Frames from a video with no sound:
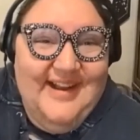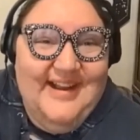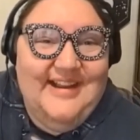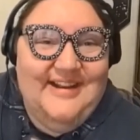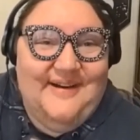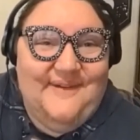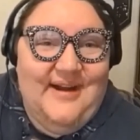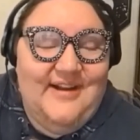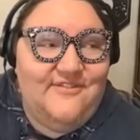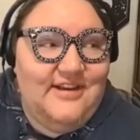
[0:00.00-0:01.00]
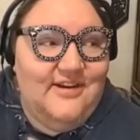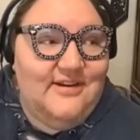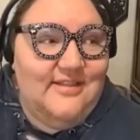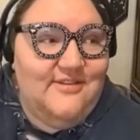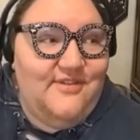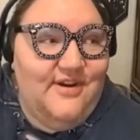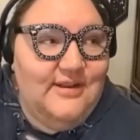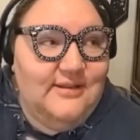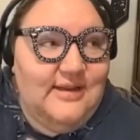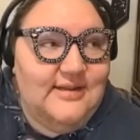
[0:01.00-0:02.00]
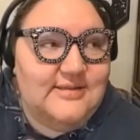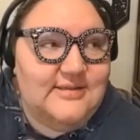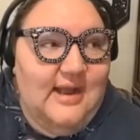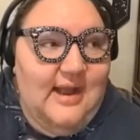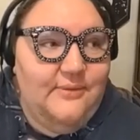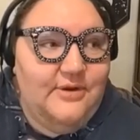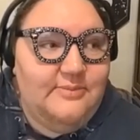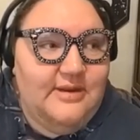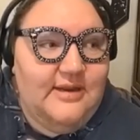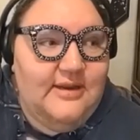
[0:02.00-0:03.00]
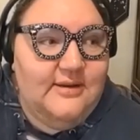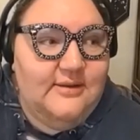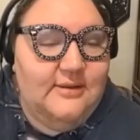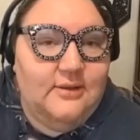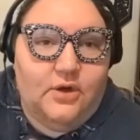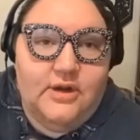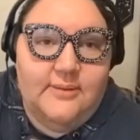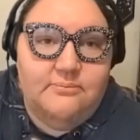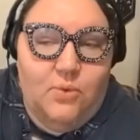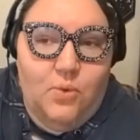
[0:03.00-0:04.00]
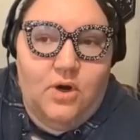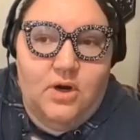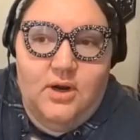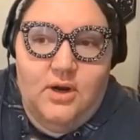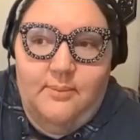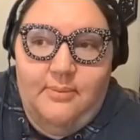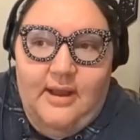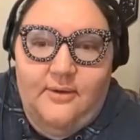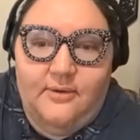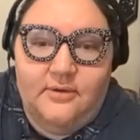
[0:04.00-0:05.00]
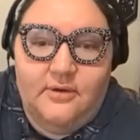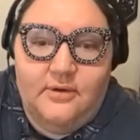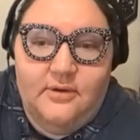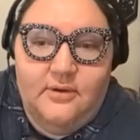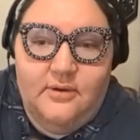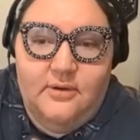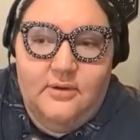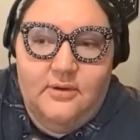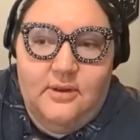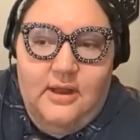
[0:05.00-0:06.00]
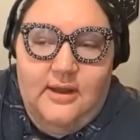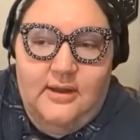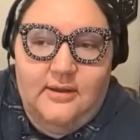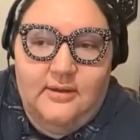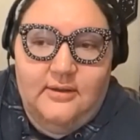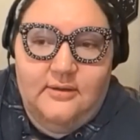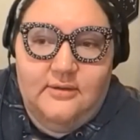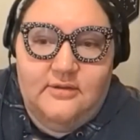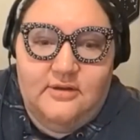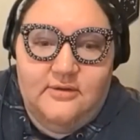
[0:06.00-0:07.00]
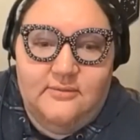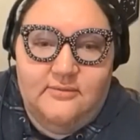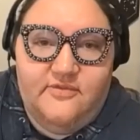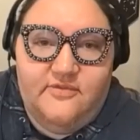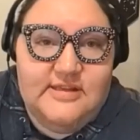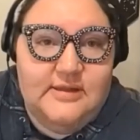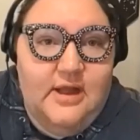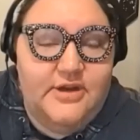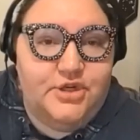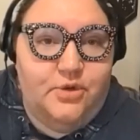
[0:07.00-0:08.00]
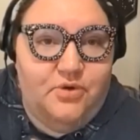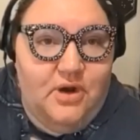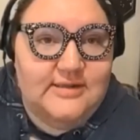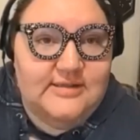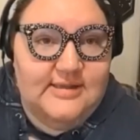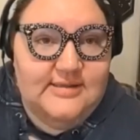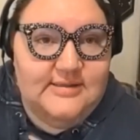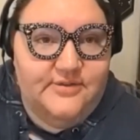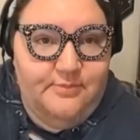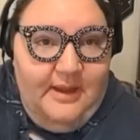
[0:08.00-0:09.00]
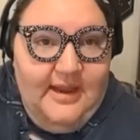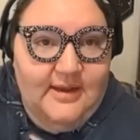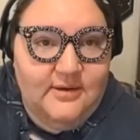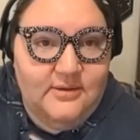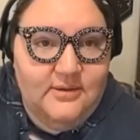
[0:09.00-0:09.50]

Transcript: you know, I figured at the very least I would be learning more about uh, the physiological processes of pain.